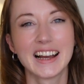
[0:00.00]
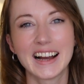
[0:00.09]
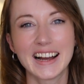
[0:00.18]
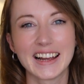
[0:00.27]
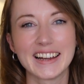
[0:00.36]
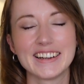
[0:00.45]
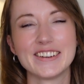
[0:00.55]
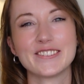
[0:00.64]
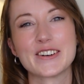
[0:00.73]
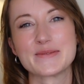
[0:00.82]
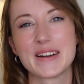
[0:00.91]
Hi,
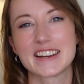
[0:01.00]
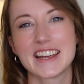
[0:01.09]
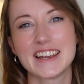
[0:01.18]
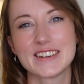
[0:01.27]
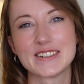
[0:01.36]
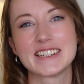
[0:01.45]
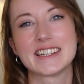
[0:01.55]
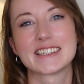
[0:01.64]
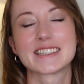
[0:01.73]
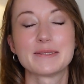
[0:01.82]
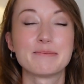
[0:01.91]
and welcome back to Acorn
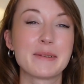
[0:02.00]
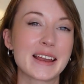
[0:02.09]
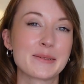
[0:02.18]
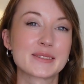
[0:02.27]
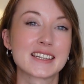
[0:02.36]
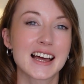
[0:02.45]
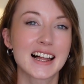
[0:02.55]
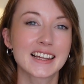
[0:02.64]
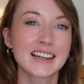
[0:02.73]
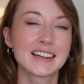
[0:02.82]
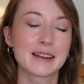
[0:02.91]
Knits. My name's
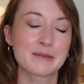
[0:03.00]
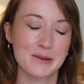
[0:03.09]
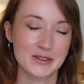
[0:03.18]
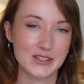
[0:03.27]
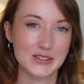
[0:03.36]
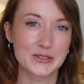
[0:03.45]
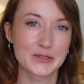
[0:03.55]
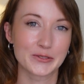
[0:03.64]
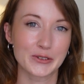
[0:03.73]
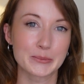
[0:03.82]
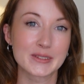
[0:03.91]
Natalia, and I'm coming to you
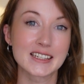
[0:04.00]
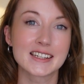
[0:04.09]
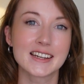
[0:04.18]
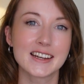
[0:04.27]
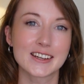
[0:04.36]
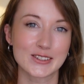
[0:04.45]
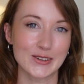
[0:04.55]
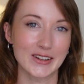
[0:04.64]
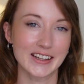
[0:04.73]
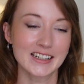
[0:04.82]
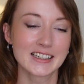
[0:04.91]
from Sydney,
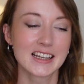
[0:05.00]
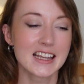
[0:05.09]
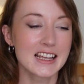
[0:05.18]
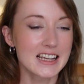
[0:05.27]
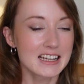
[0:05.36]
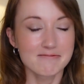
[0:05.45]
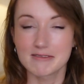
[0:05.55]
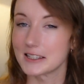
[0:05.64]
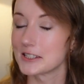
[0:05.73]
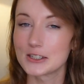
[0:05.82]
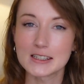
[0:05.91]
Australia.
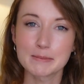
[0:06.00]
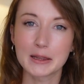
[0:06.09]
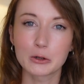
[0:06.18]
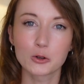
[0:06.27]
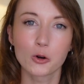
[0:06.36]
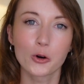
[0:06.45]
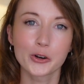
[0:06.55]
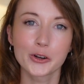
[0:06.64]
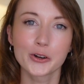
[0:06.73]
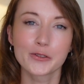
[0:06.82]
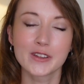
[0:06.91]
This is just my little
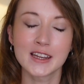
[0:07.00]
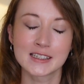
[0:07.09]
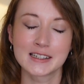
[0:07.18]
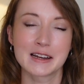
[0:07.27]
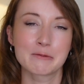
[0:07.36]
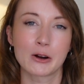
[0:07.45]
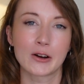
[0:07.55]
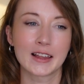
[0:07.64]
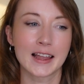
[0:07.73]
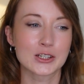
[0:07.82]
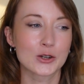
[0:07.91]
corner of the internet where I
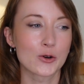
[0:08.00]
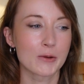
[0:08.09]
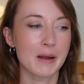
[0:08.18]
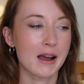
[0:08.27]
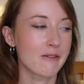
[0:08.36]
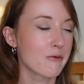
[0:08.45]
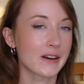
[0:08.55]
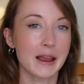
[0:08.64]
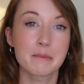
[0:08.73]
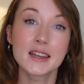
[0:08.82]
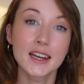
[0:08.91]
like to talk about what
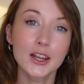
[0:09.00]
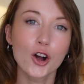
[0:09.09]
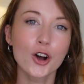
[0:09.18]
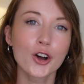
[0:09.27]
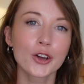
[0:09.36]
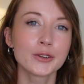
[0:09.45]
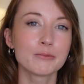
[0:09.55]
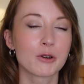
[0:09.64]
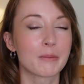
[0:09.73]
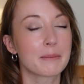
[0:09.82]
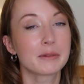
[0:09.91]
I'm knitting on,
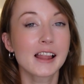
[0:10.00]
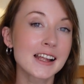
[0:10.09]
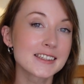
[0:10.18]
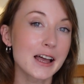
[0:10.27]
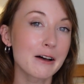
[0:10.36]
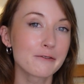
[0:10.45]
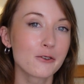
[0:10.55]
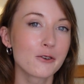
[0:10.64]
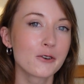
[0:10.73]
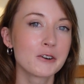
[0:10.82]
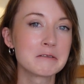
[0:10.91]
what my plans are
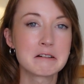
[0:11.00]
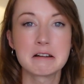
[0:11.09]
for,